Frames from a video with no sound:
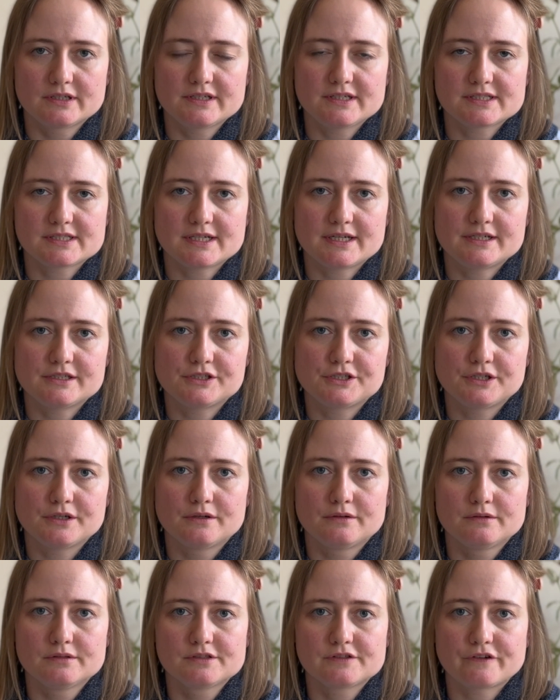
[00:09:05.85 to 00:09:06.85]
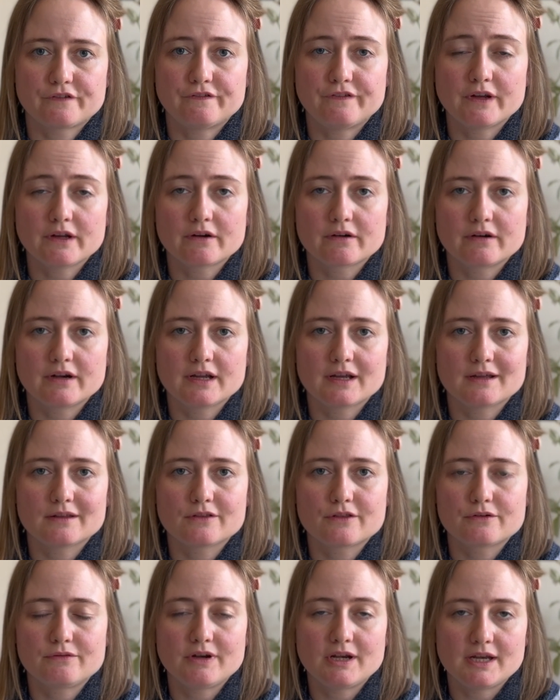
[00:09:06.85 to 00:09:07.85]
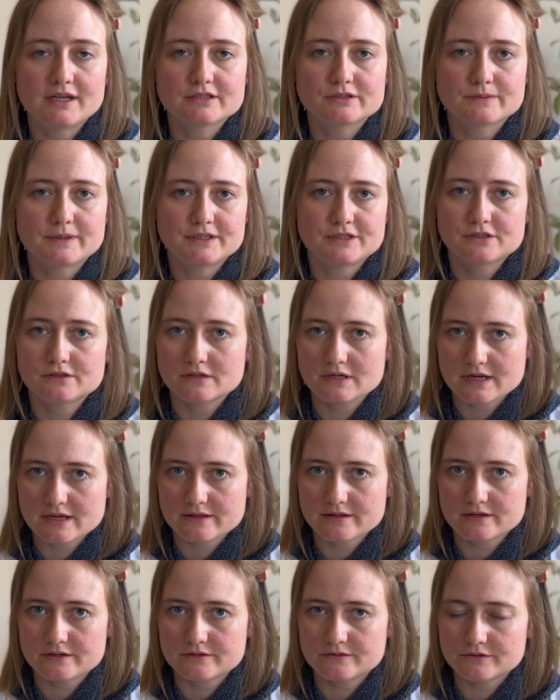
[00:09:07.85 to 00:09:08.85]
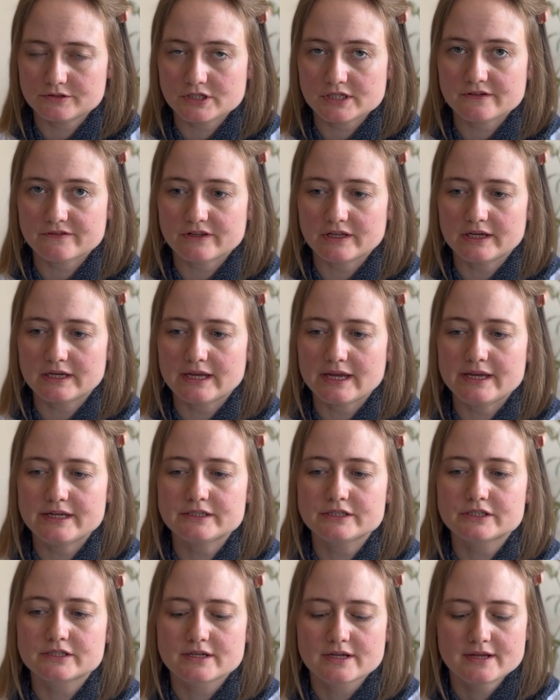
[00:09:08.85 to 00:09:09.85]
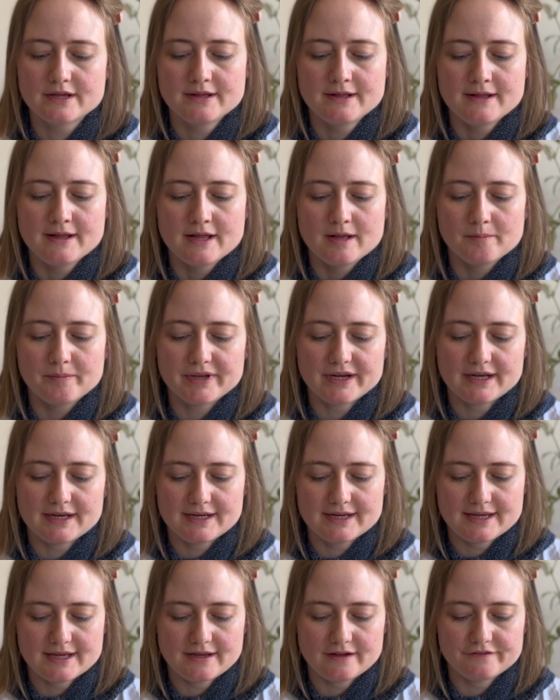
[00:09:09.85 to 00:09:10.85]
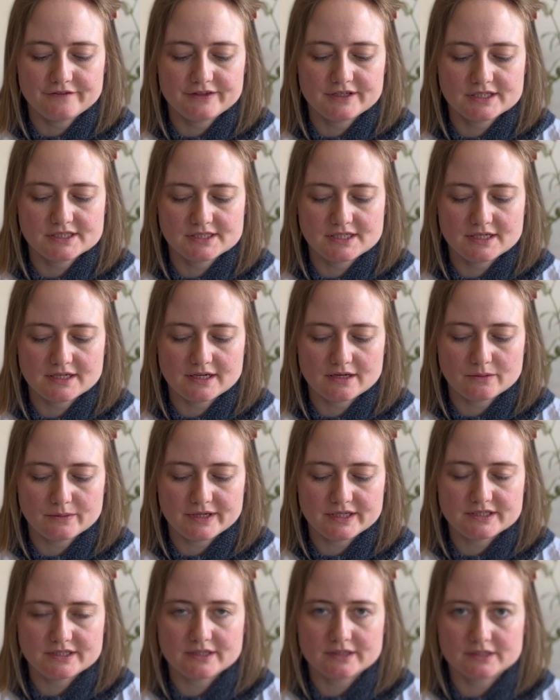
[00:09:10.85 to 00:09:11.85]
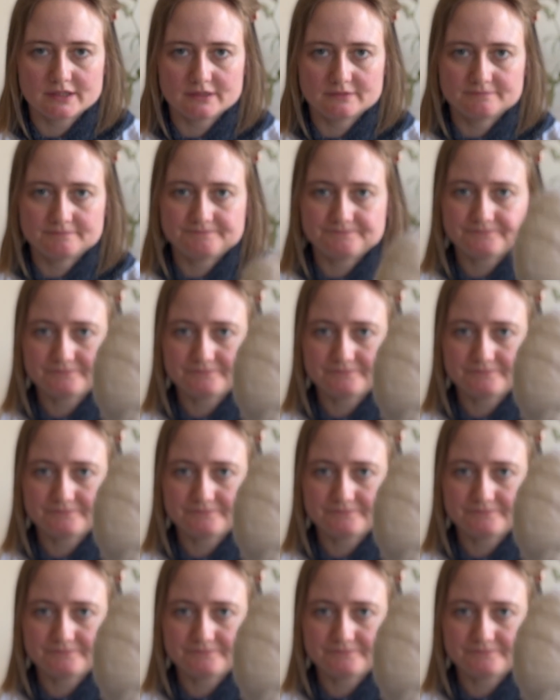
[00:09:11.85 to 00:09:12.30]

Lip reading: design she holds a fingering and 3 lace weights together to achieve that gauge. But I have this DK weight yarn